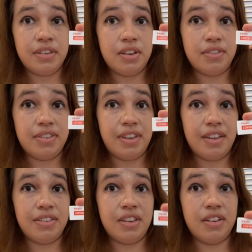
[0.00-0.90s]
you're
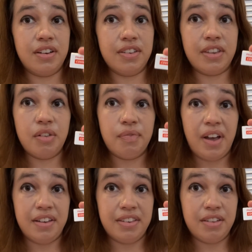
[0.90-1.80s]
tested yourself
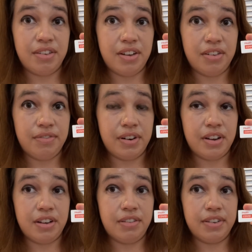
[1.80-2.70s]
positive for
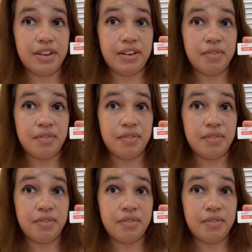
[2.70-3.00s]
COVID.